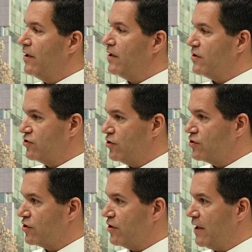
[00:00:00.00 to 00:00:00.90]
uh,
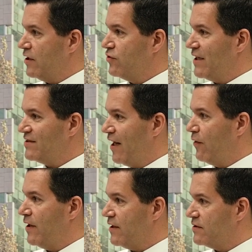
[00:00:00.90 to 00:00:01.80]
surgically and address
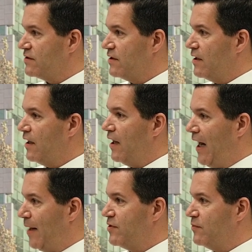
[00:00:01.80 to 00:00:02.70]
areas uh,
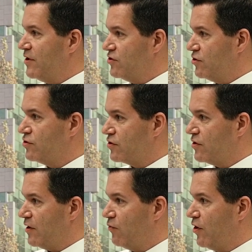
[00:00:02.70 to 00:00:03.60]
optimally
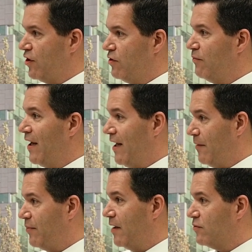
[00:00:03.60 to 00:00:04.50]
surgically where you may
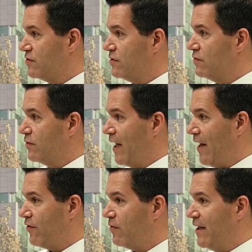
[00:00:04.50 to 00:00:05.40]
not be able to
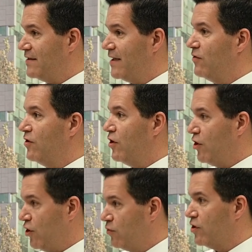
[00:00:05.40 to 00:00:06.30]
catheter base, and
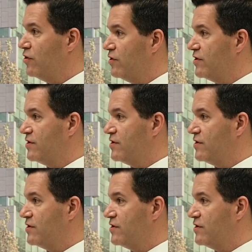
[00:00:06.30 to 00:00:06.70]
you can do the